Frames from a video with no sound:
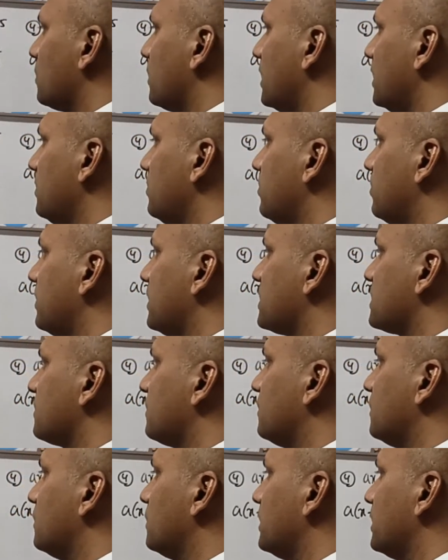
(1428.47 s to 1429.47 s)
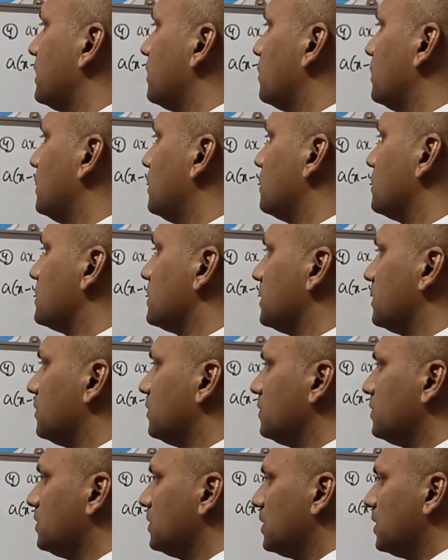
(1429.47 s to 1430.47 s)
y plus 4 equal to
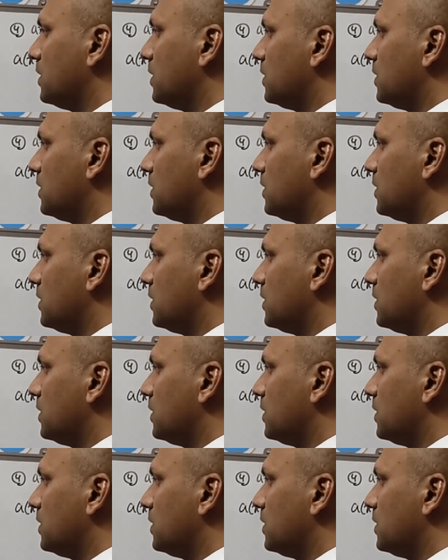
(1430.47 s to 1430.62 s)
0,